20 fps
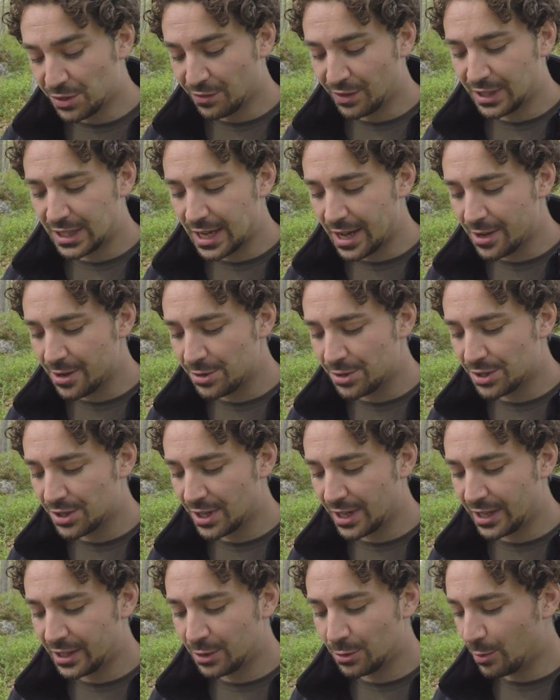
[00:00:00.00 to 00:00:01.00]

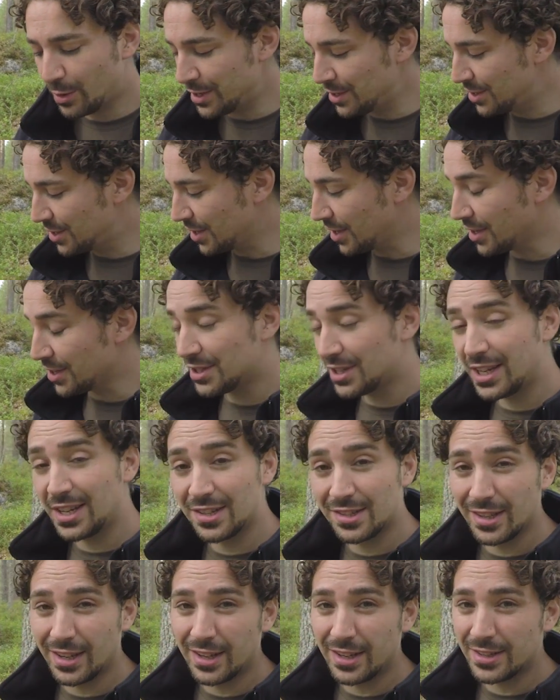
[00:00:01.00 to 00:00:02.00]
videos in the winter as
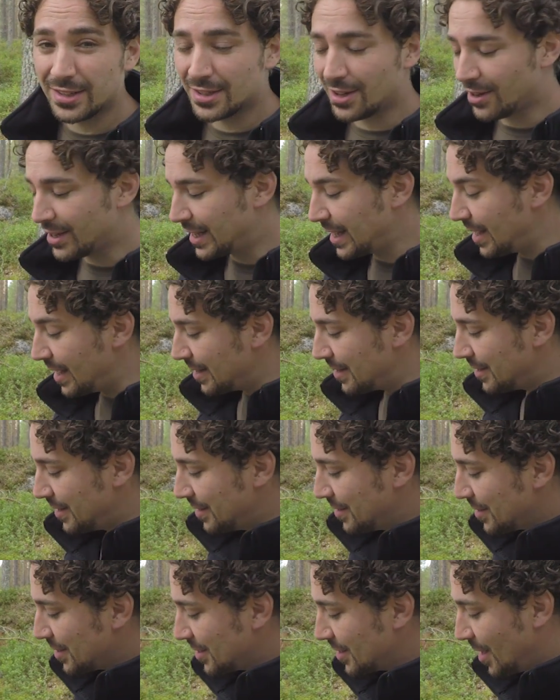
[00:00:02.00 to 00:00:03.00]
easily as I can
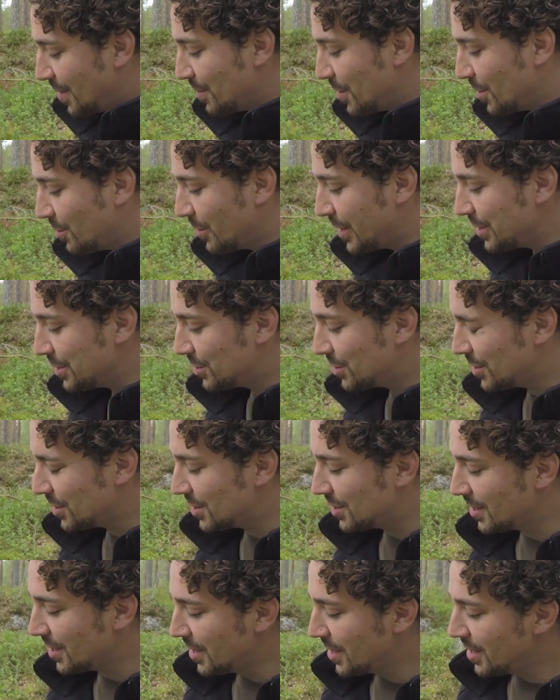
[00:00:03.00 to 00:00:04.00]
in the summer, which
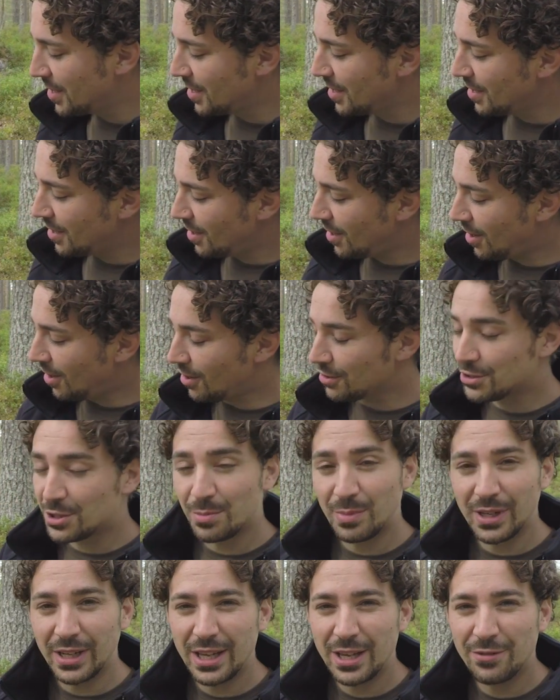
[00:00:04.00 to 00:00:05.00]
is hard
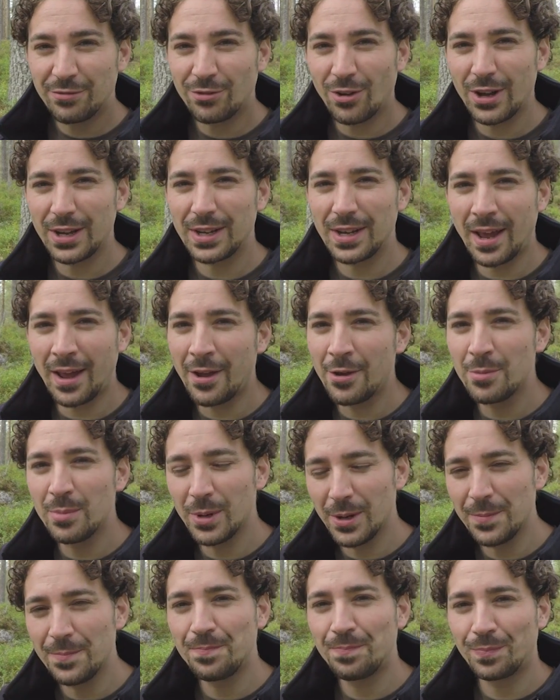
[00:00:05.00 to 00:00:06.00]
to believe right now,
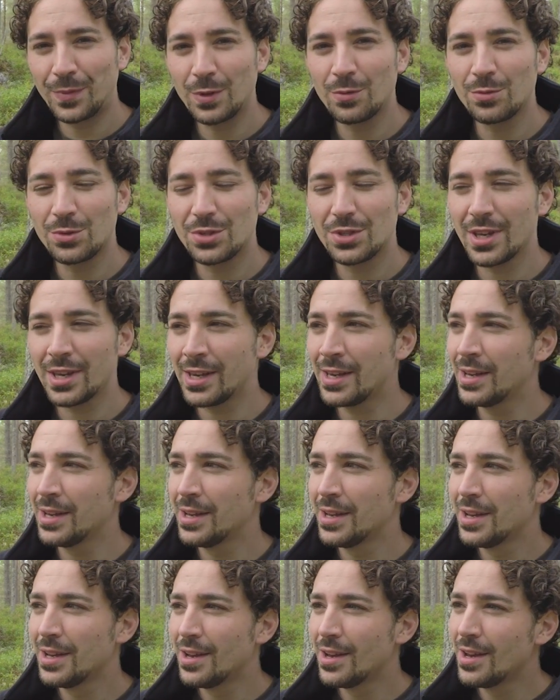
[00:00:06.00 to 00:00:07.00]
but we'll see.
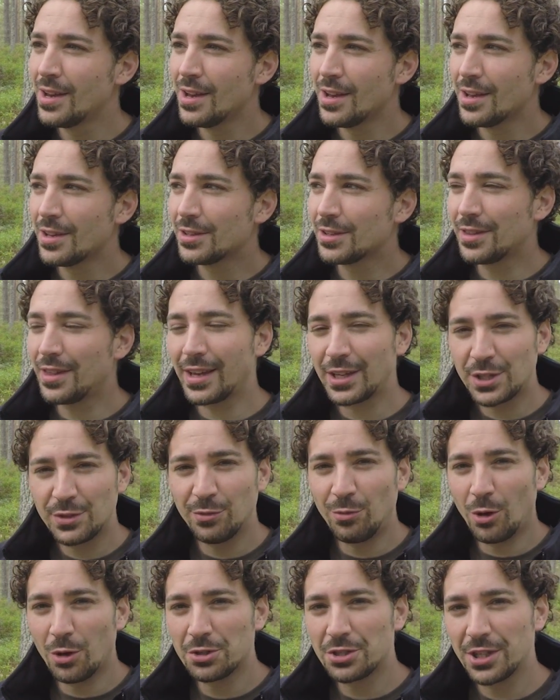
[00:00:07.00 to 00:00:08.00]
So thanks
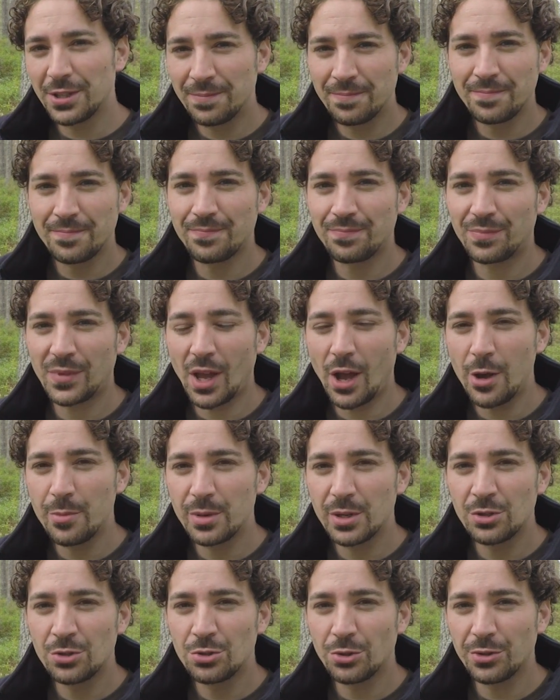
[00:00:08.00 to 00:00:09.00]
for watching. I
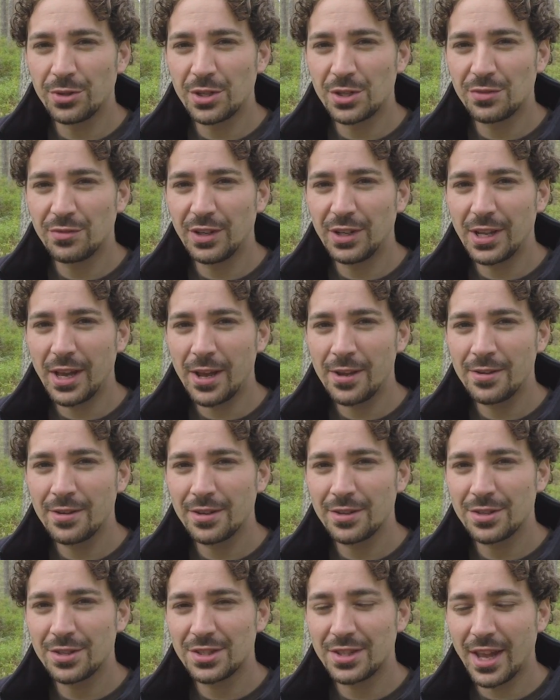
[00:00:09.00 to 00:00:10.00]
hope you enjoyed this video,
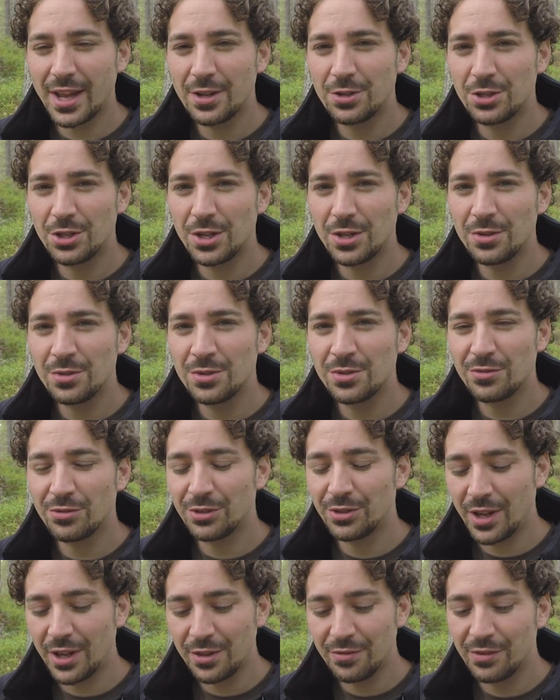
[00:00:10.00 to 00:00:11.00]
and stay tuned
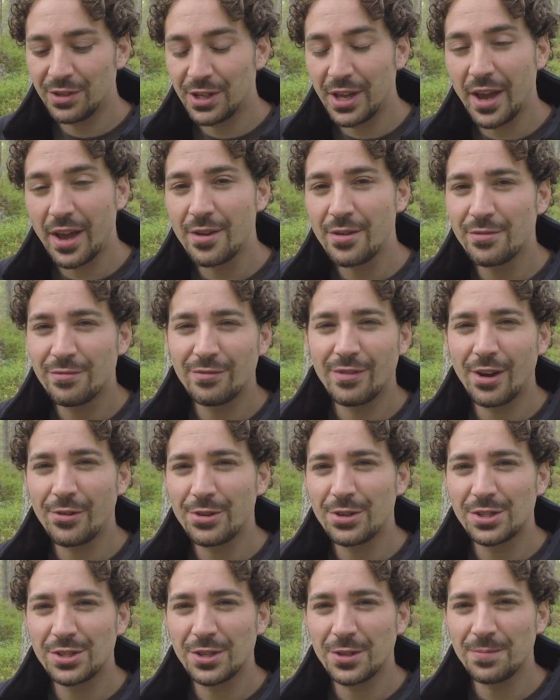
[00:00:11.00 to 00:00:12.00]
for another video
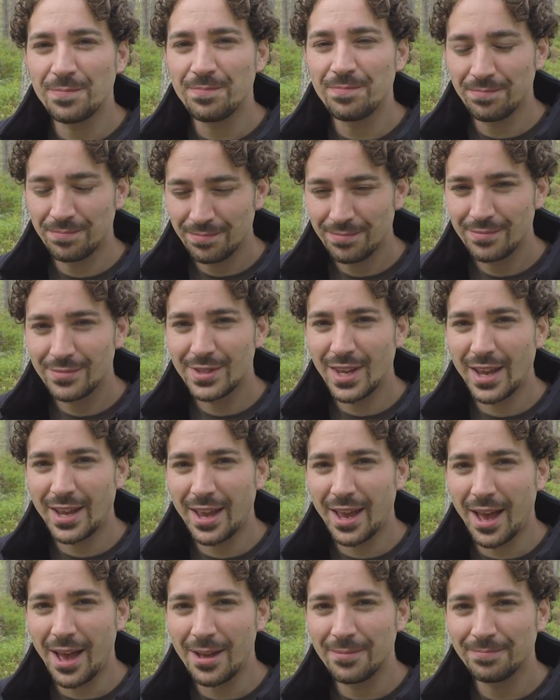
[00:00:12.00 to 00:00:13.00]
very soon. Take
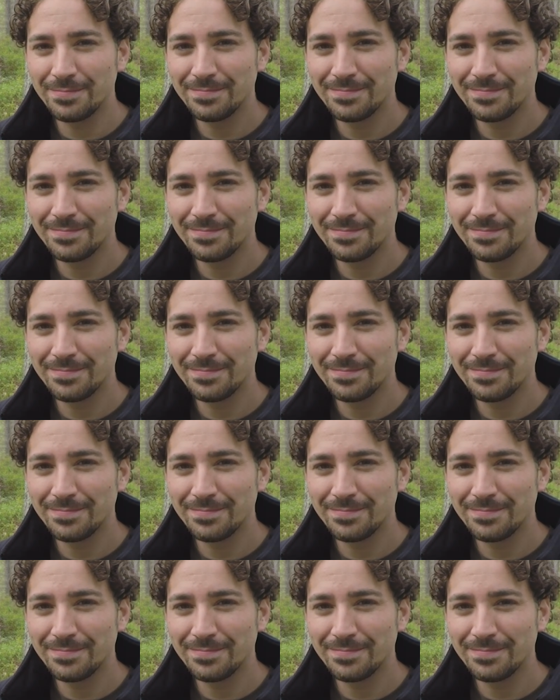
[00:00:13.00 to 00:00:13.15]
care.